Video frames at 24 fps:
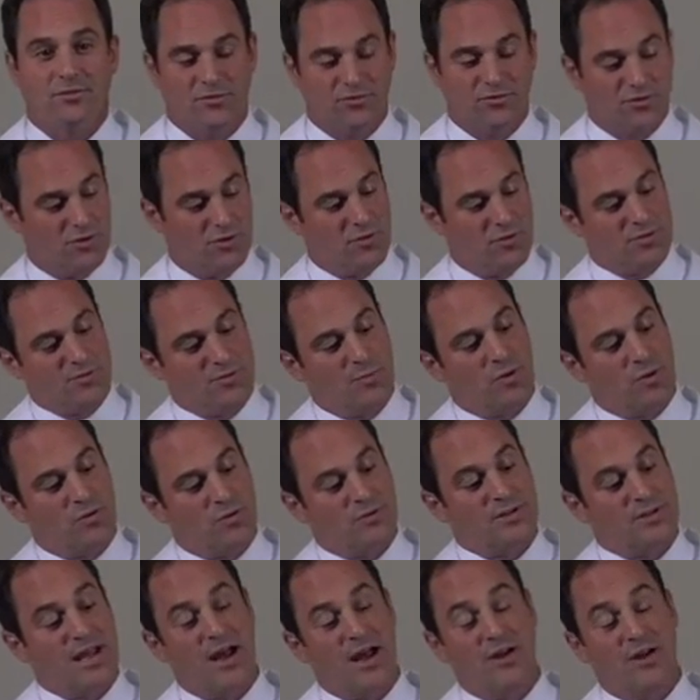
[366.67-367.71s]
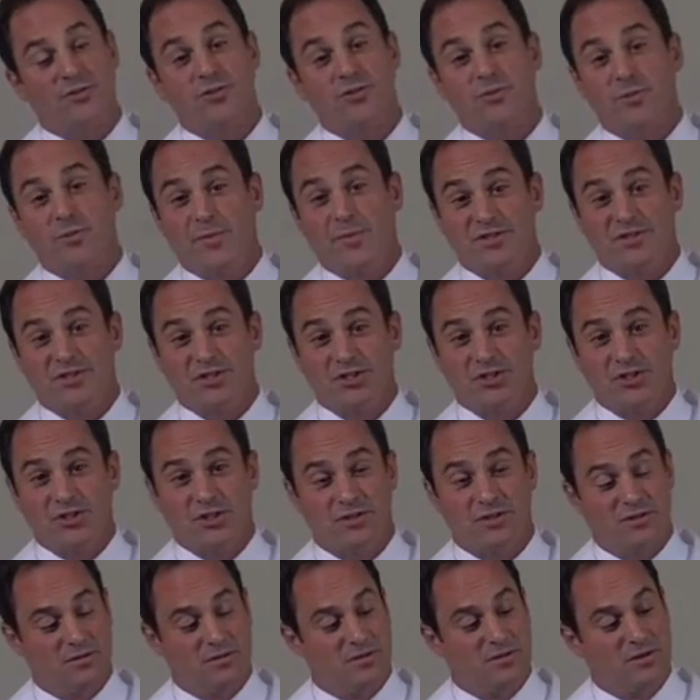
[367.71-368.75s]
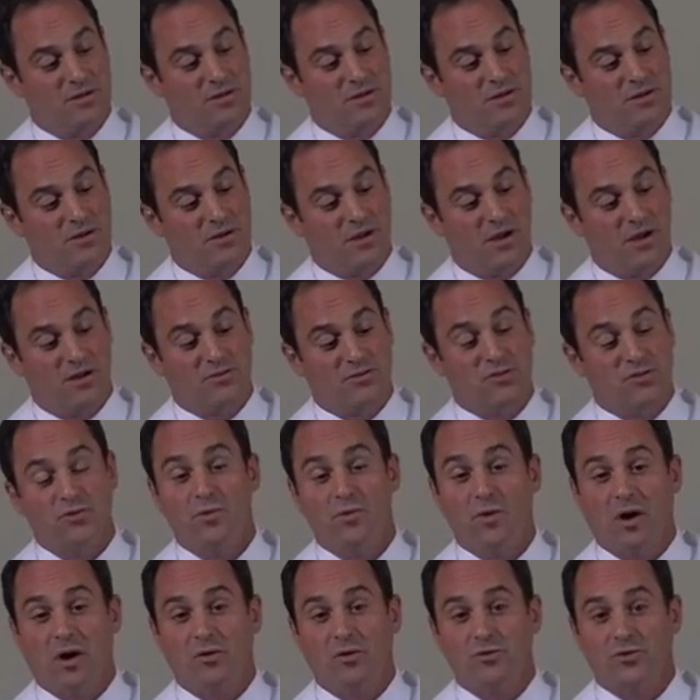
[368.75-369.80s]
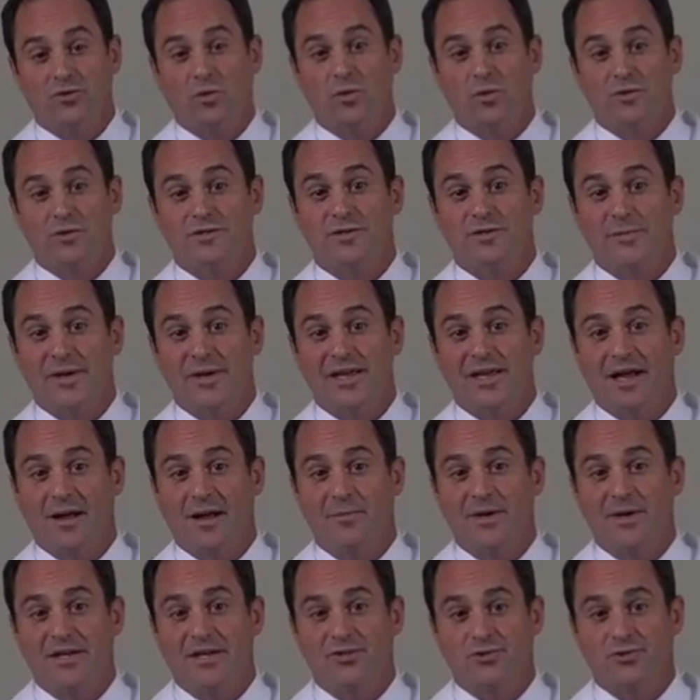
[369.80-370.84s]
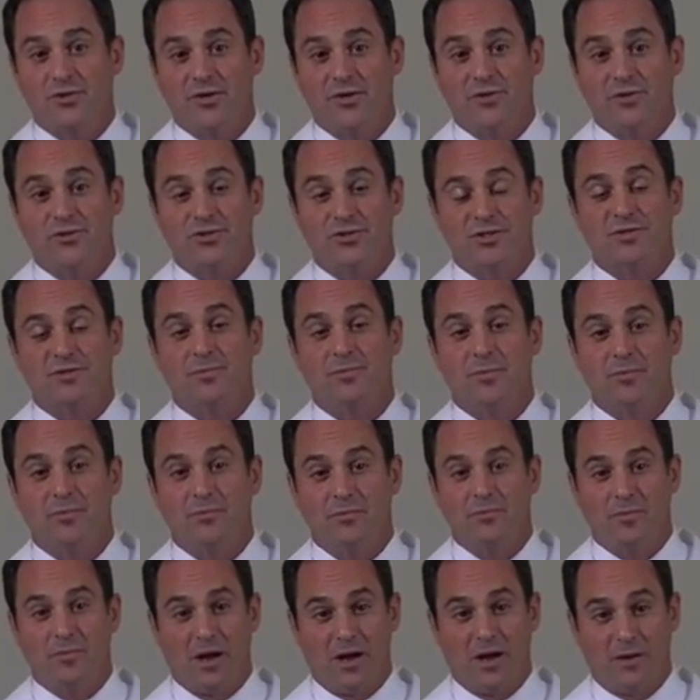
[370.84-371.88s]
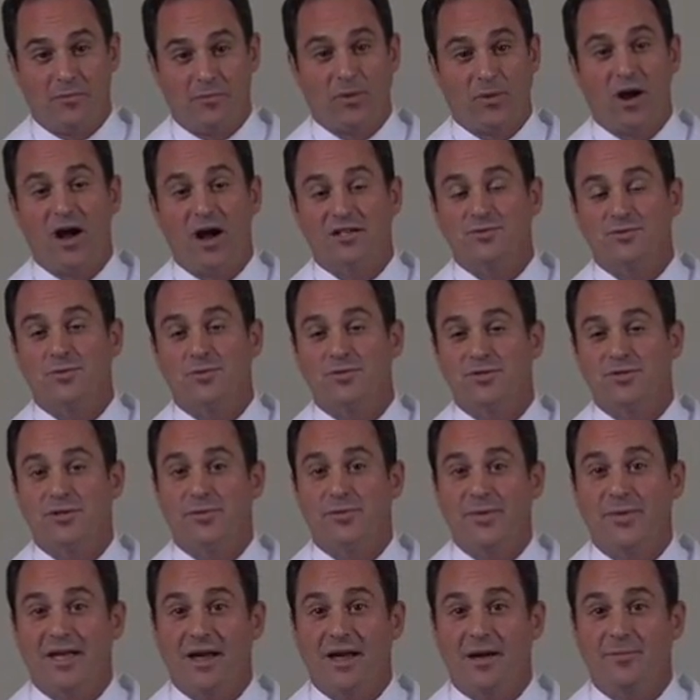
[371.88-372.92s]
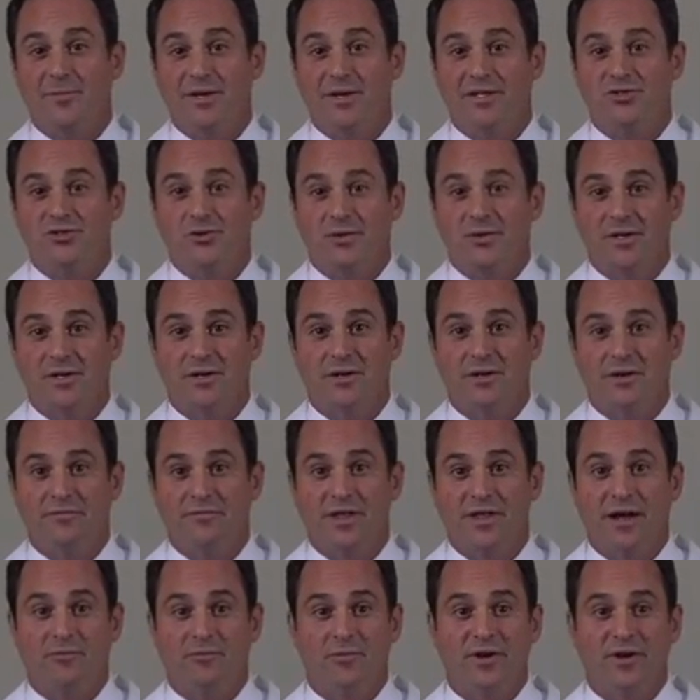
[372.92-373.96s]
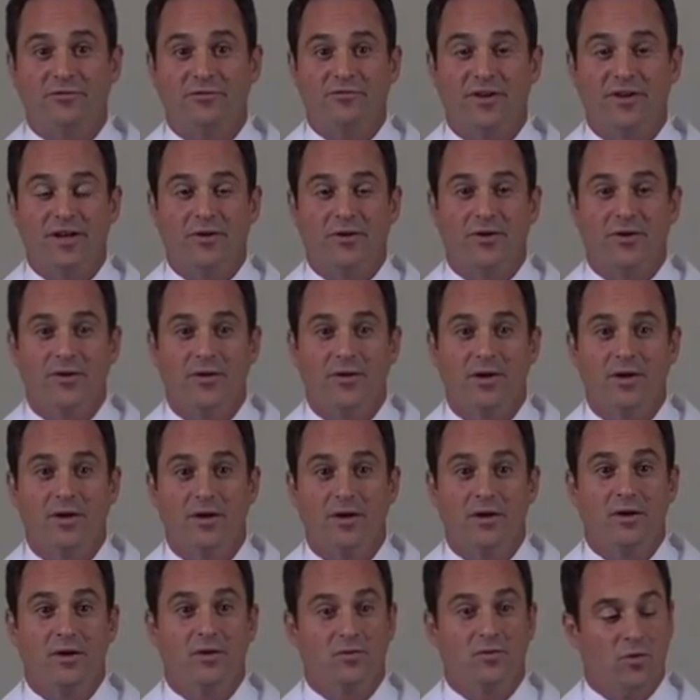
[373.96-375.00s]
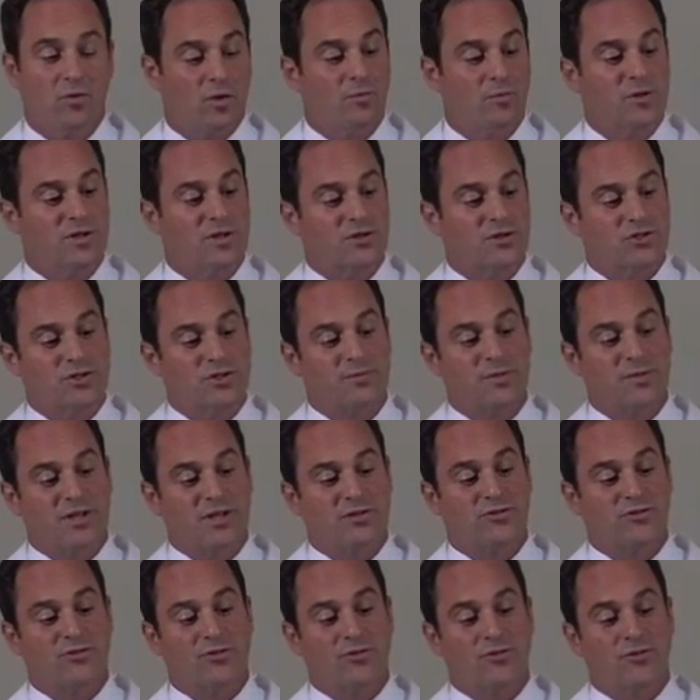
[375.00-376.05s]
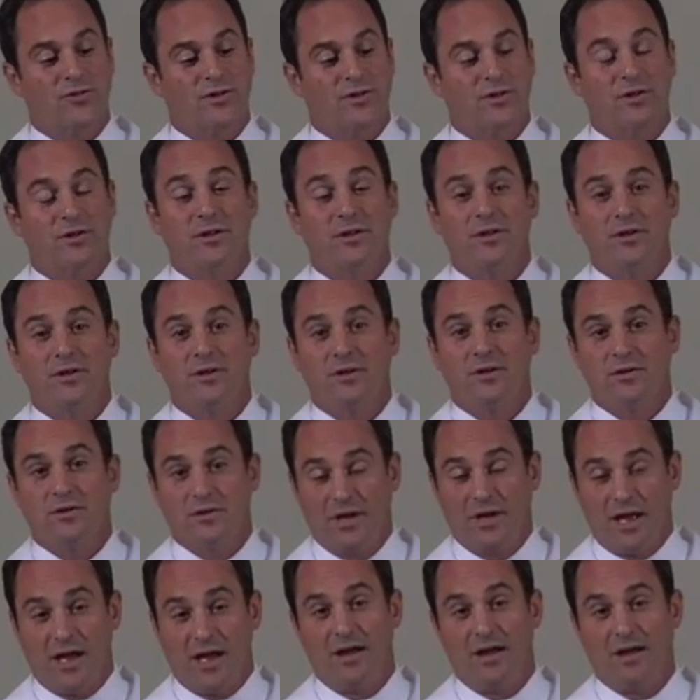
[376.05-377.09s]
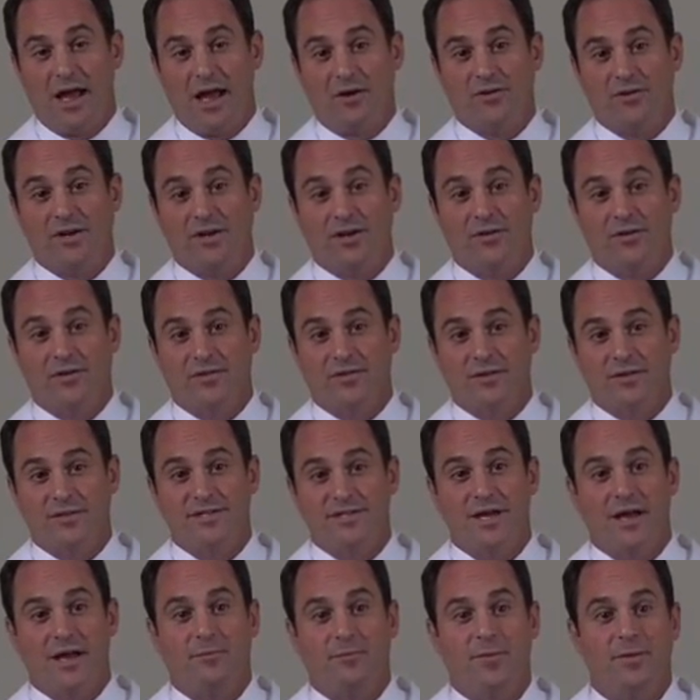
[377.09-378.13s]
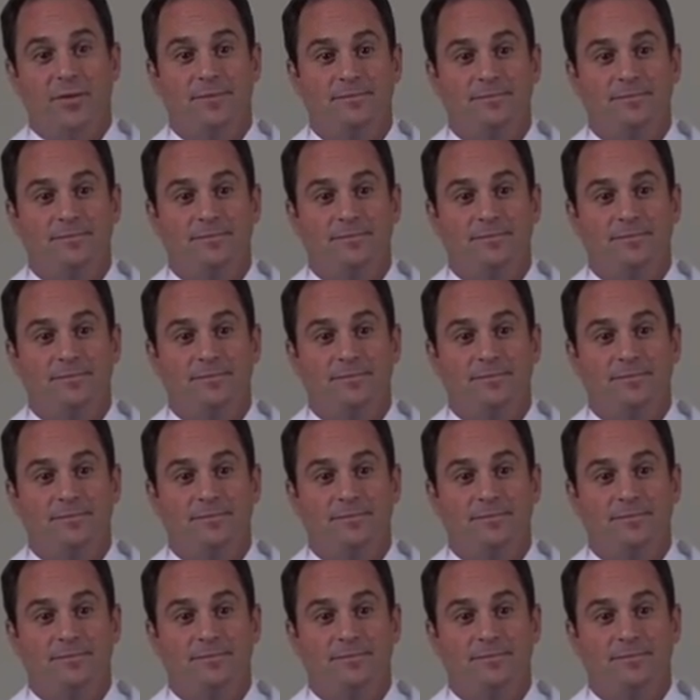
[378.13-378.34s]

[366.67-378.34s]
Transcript: So it's pulled down to a position towards the PIP joint, or just proximal to the PIP joint of that ring finger. Normally, it should be inserted out here at the tip.